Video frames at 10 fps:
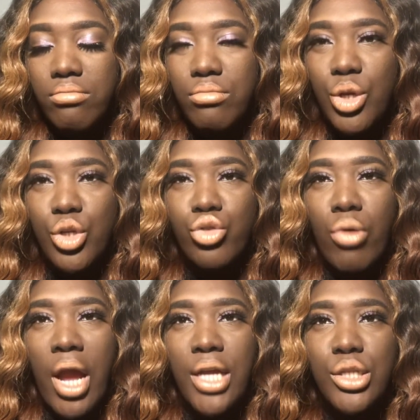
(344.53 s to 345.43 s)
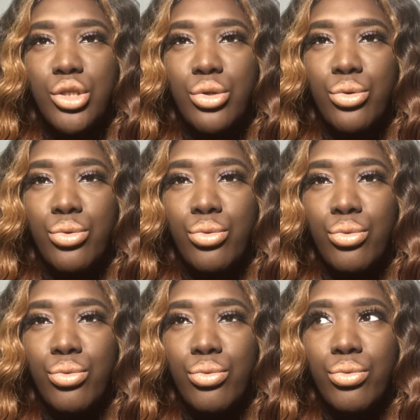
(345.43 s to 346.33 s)
you're trying to
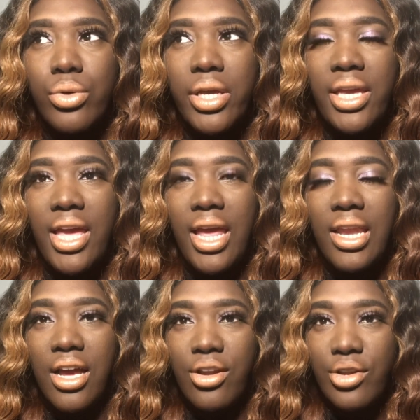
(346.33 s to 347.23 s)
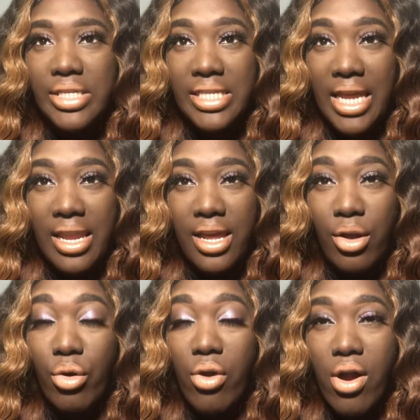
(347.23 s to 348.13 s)
get an understanding
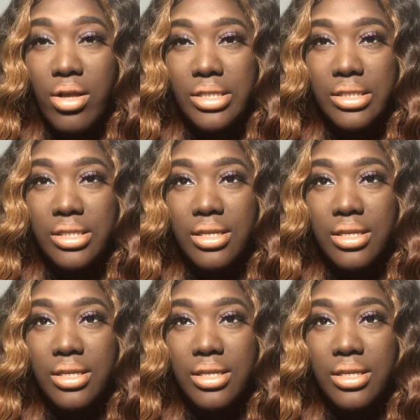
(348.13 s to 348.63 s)
across,